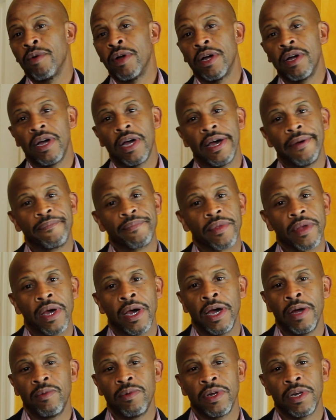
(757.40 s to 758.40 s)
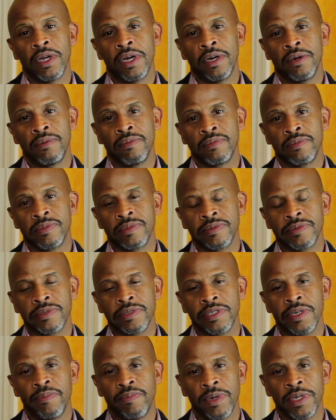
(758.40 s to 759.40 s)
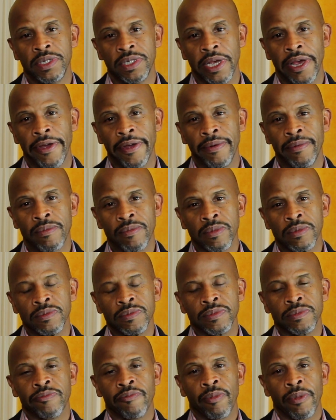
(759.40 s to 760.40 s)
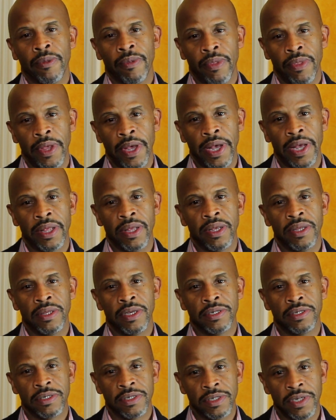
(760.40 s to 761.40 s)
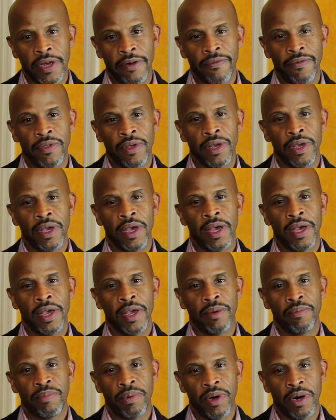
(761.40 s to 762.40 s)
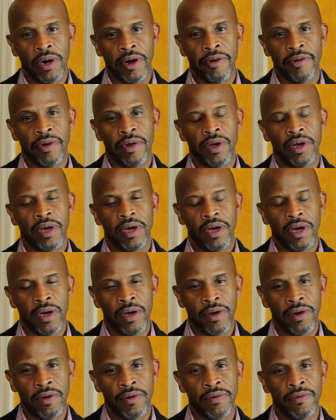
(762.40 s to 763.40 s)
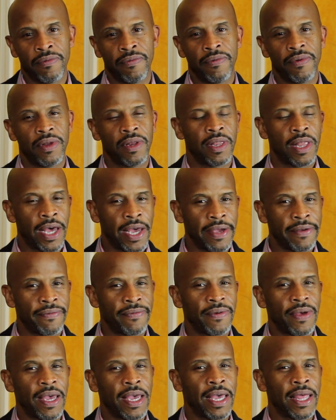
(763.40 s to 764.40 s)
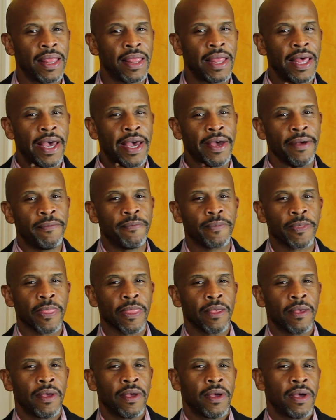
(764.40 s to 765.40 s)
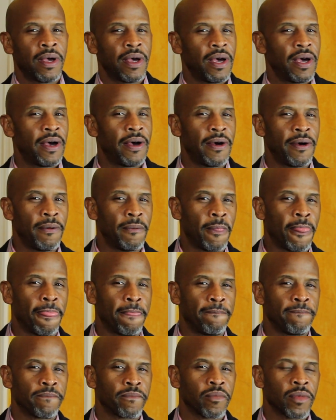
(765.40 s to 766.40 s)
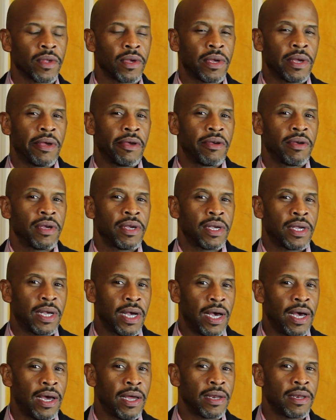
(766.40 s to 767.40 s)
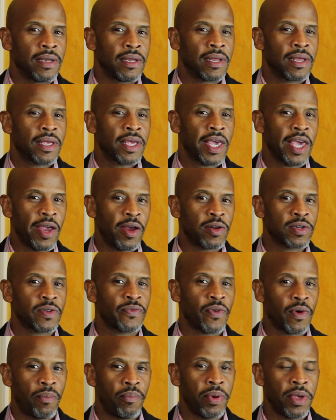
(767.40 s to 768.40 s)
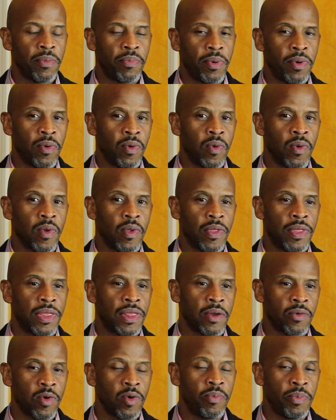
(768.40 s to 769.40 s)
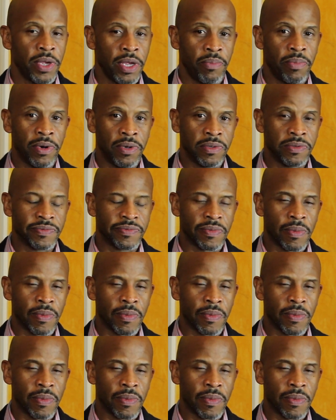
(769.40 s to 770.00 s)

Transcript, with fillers: Well, I would um, simply say that this is definitely a part of life and that um, God cares for people through people.